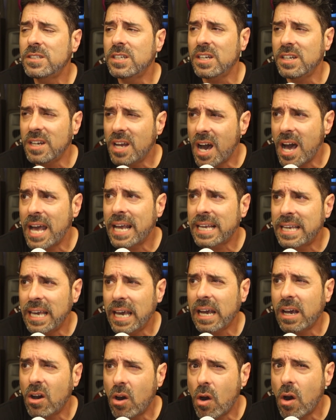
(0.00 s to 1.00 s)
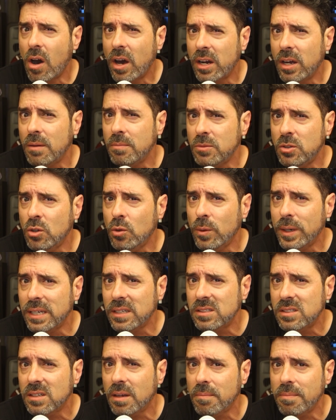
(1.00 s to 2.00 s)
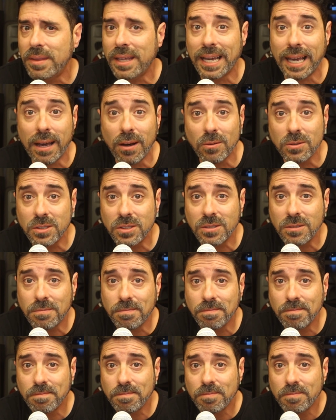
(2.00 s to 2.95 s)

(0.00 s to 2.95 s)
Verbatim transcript: to not get caught up doing something else.